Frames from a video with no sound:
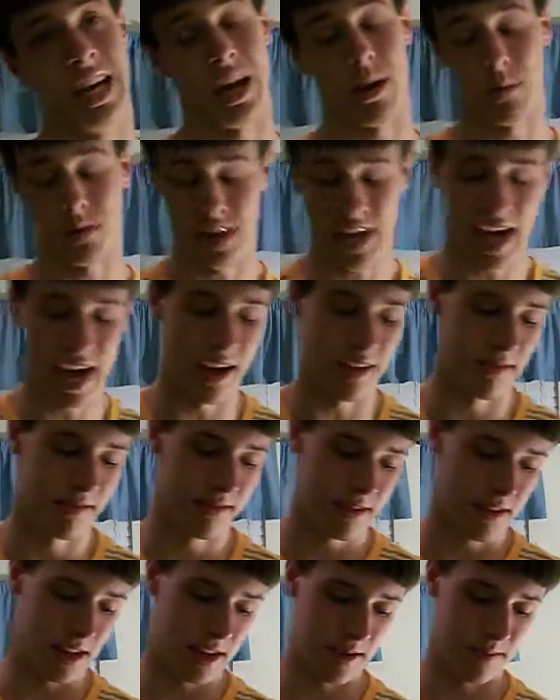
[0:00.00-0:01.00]
I really
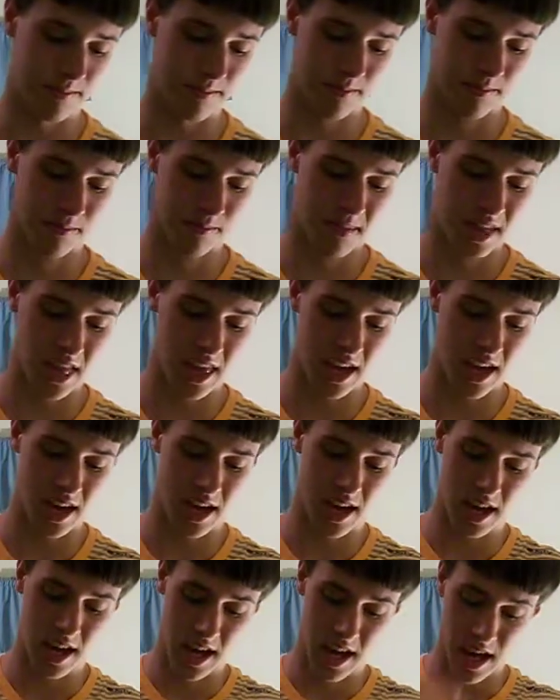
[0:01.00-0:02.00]
have. Um,
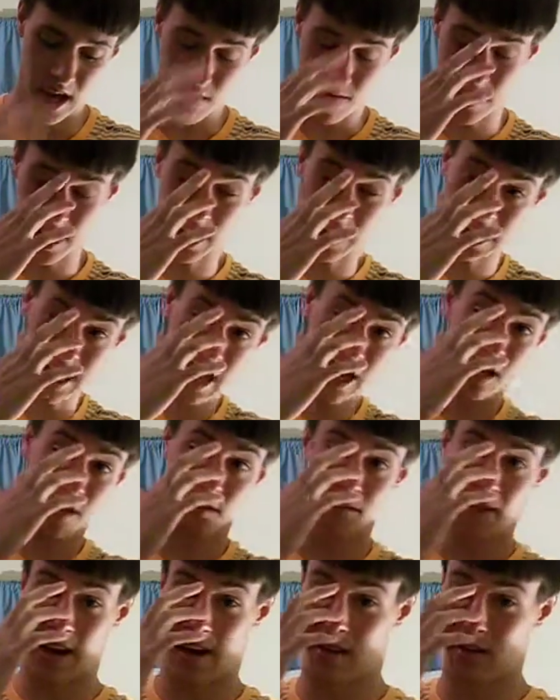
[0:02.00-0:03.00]
if I could take
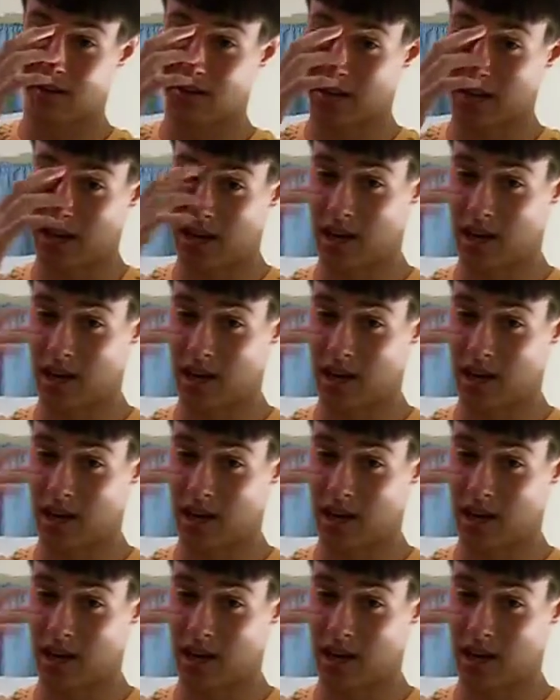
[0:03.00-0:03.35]
your final,